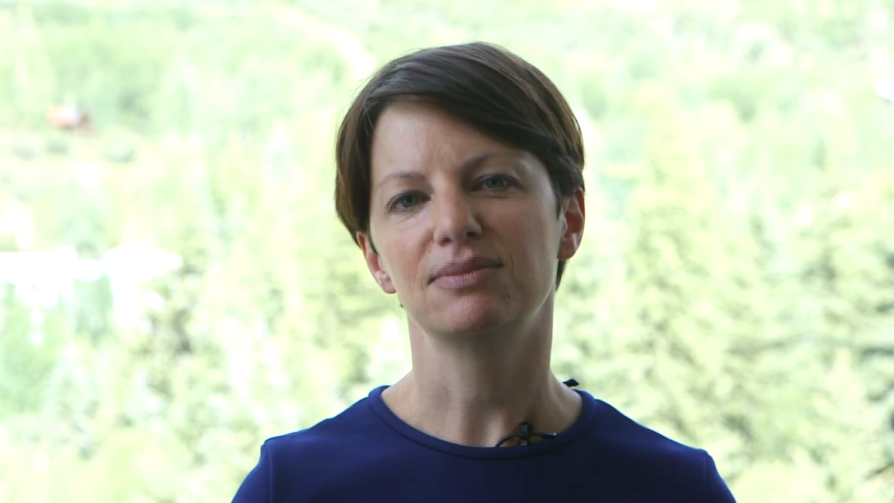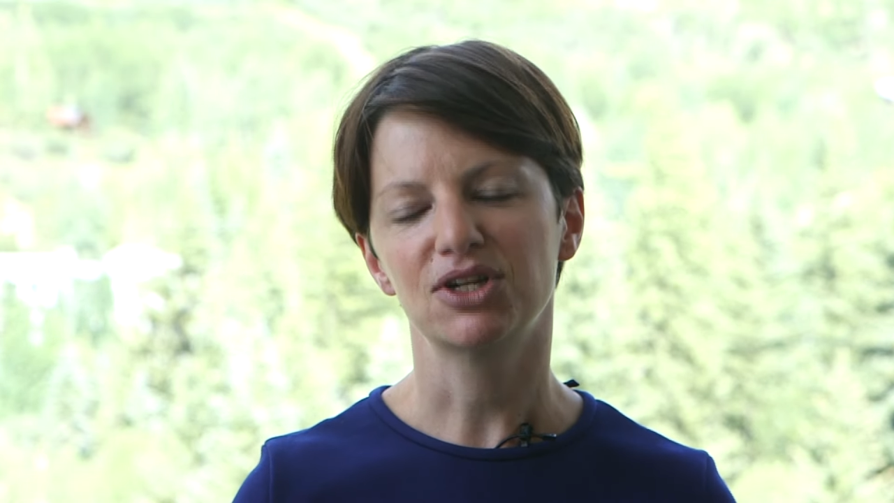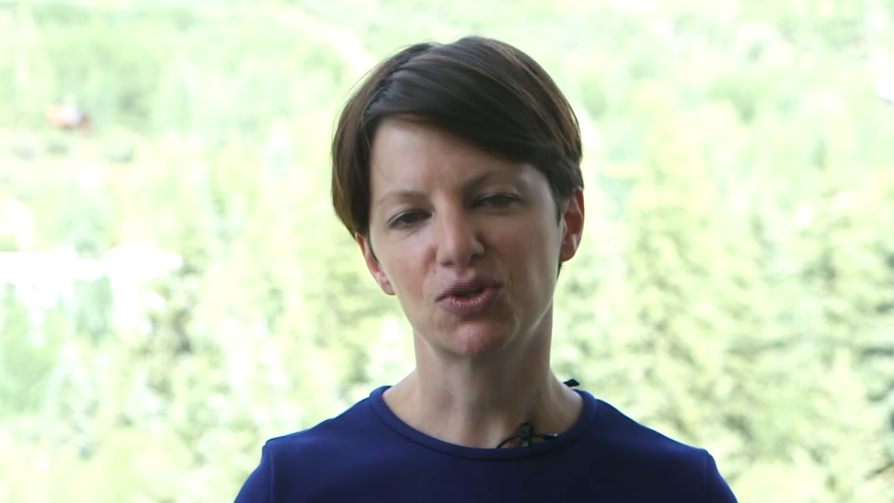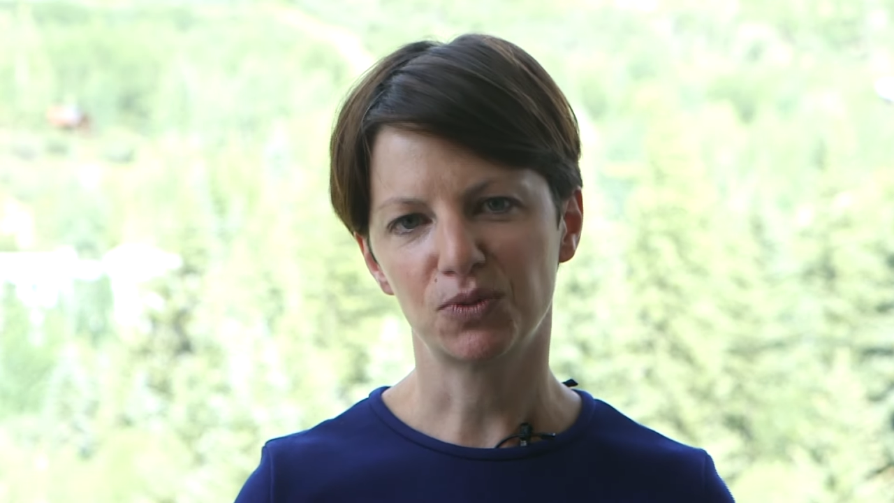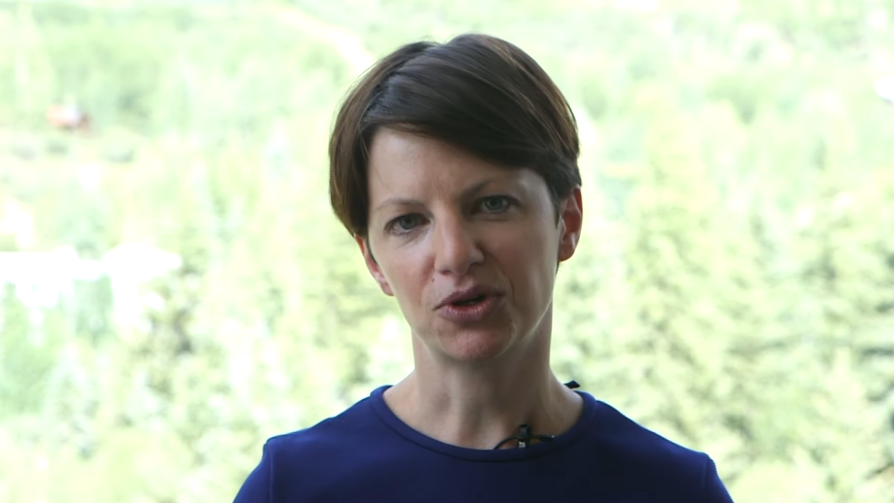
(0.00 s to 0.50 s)

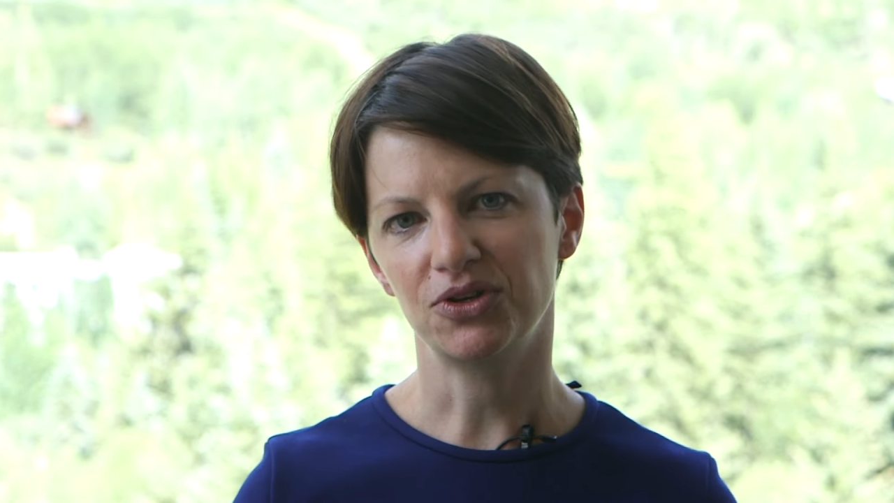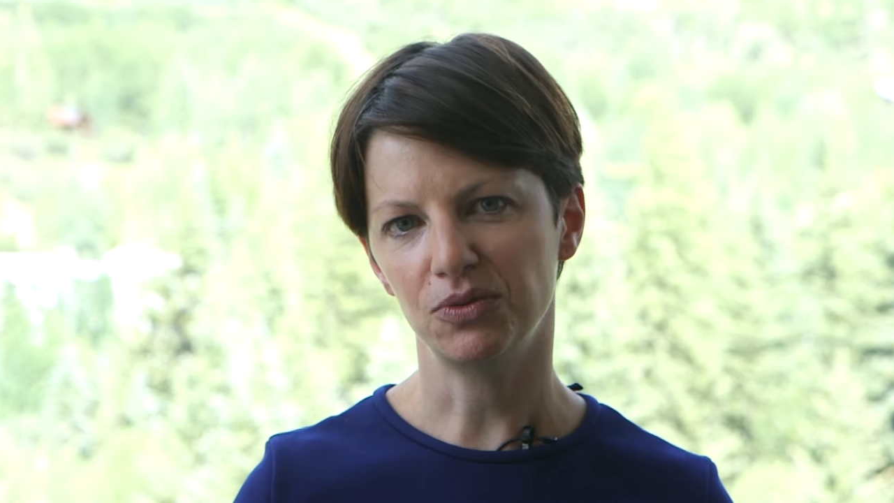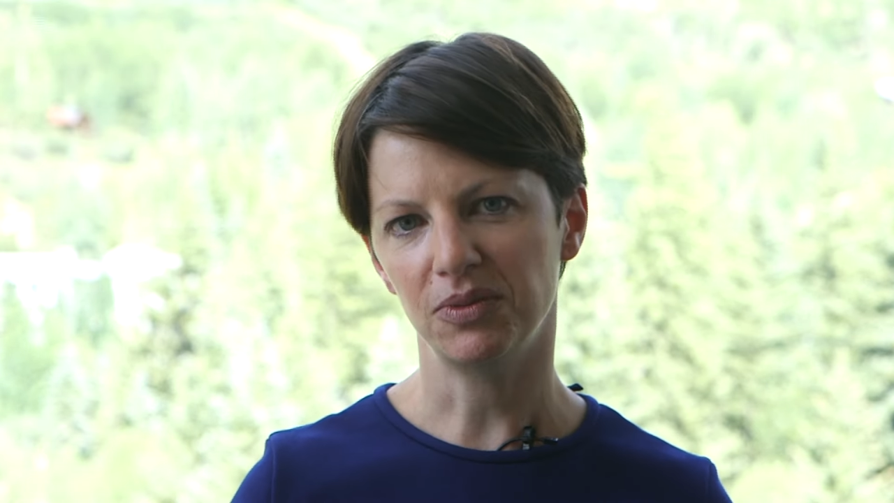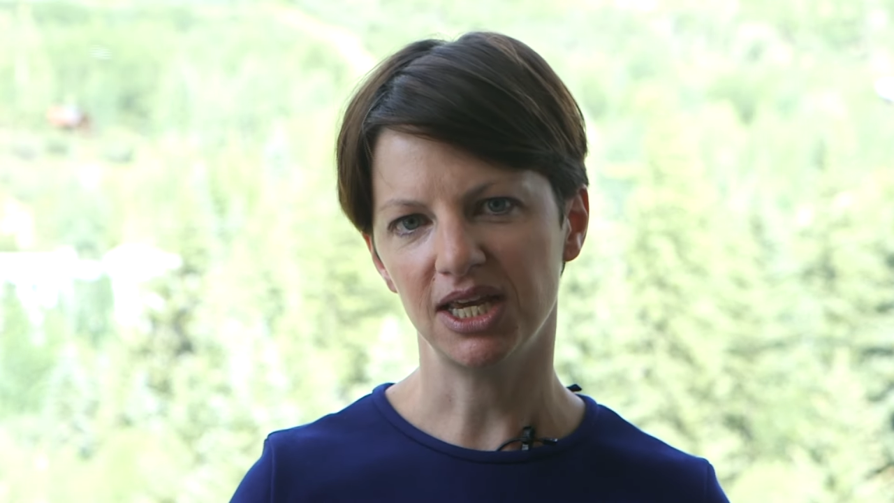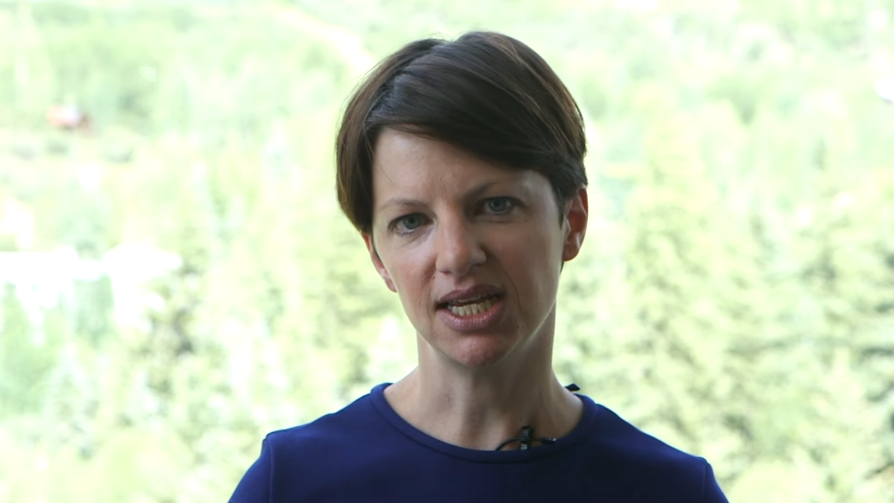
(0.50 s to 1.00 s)
much more
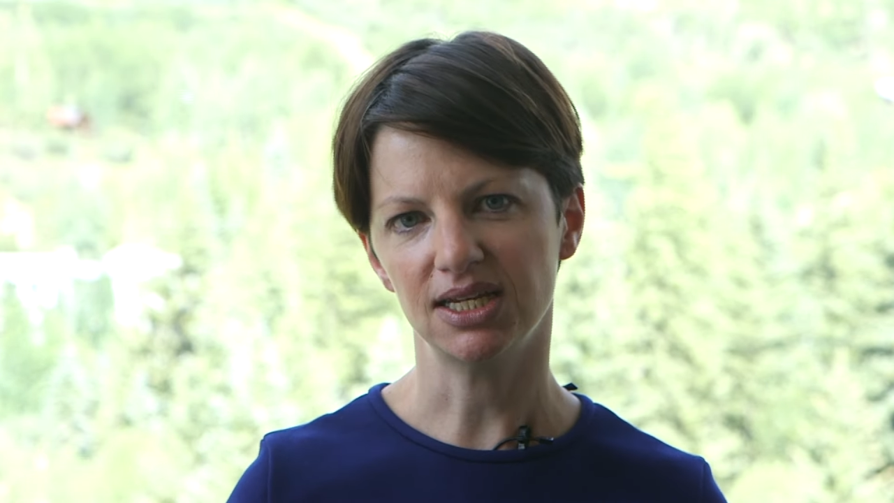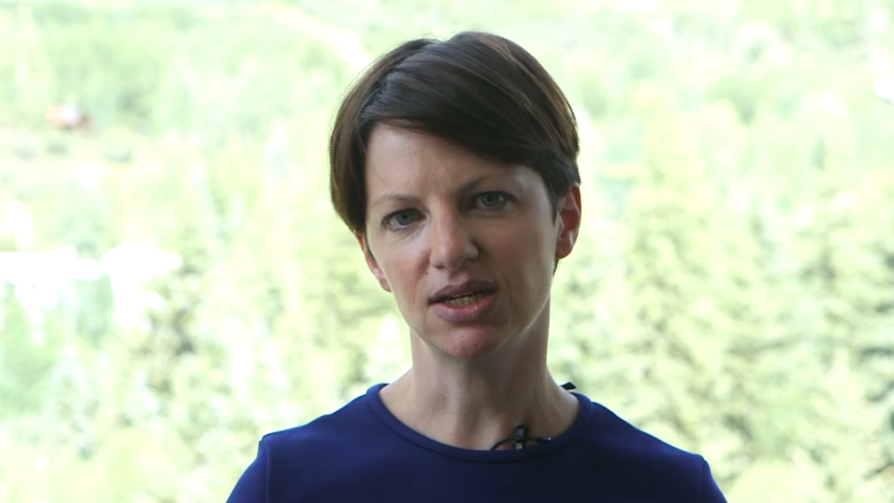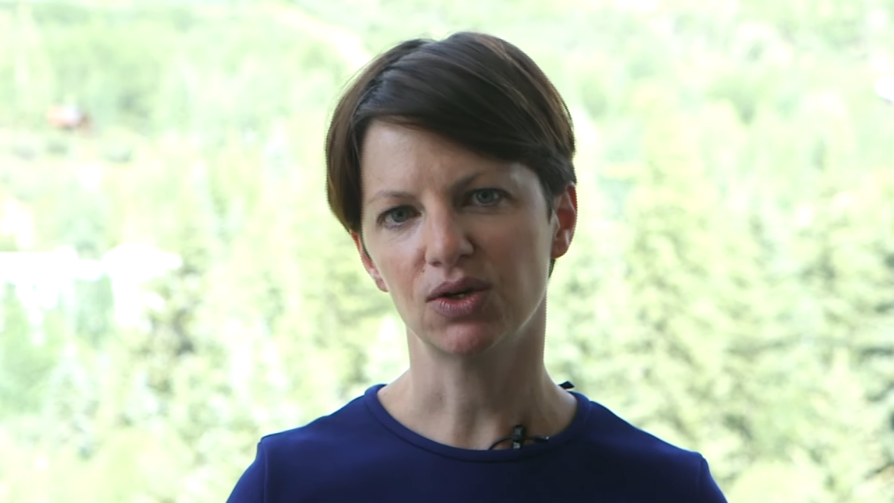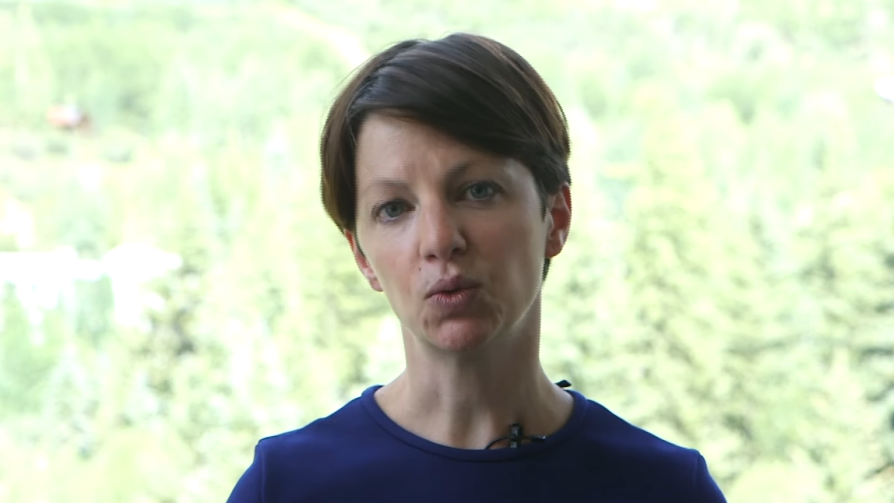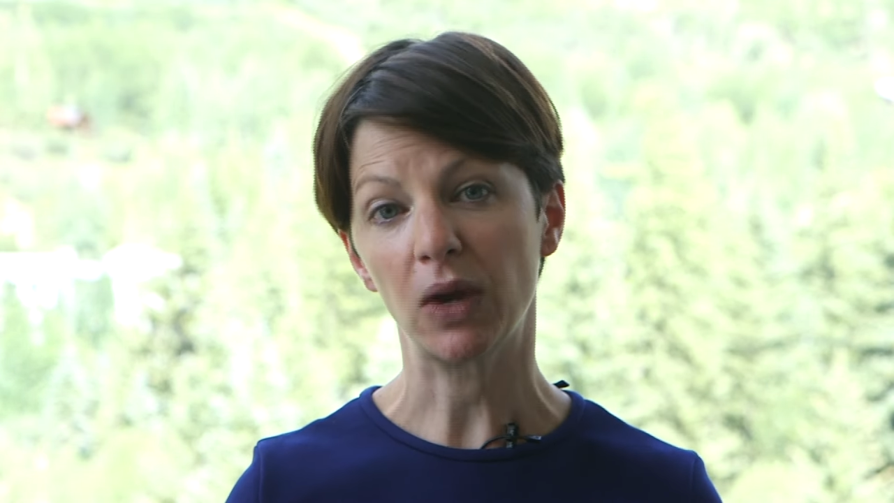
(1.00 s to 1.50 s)

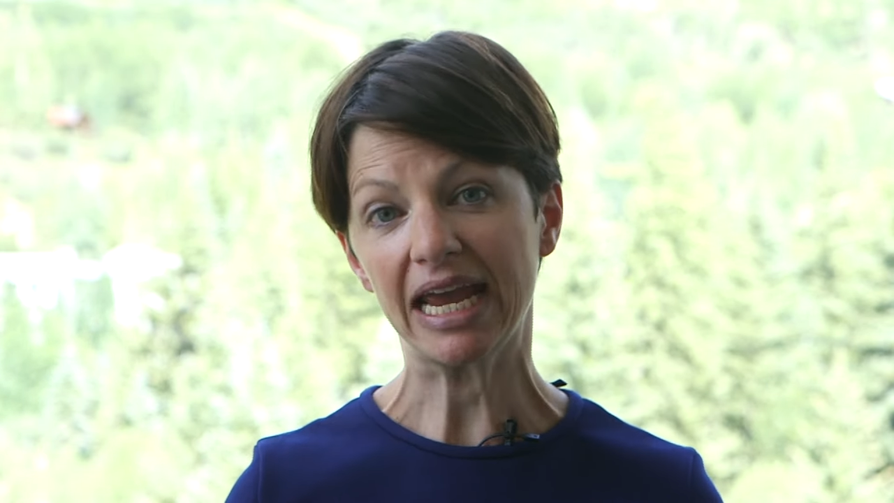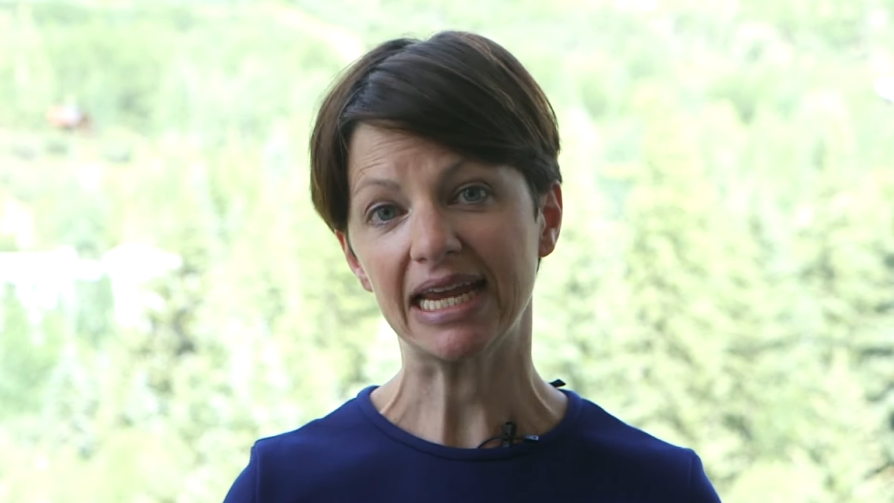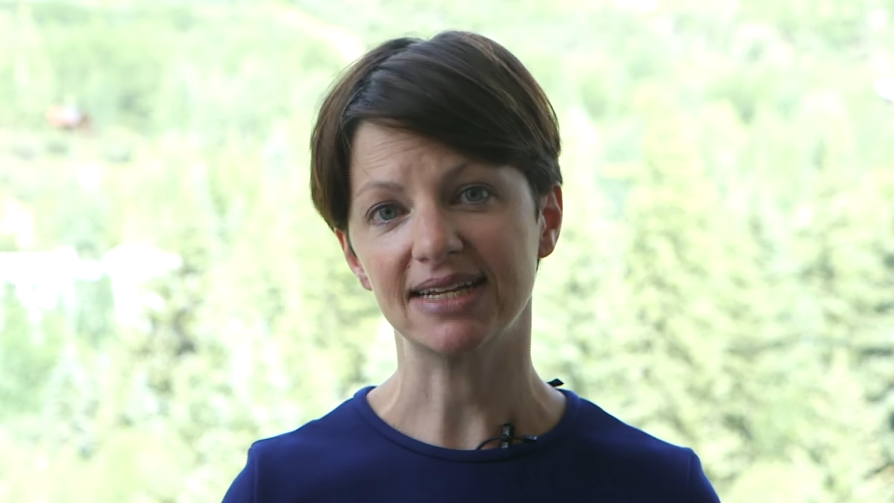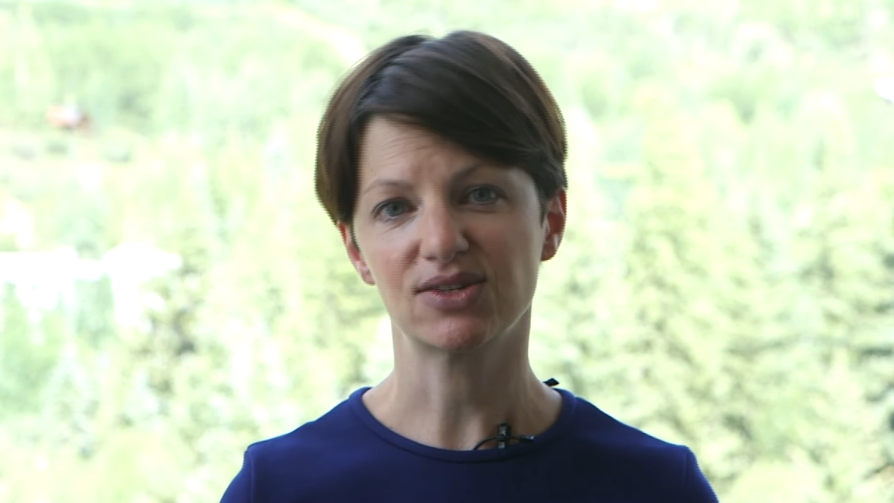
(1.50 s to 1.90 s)
humane way.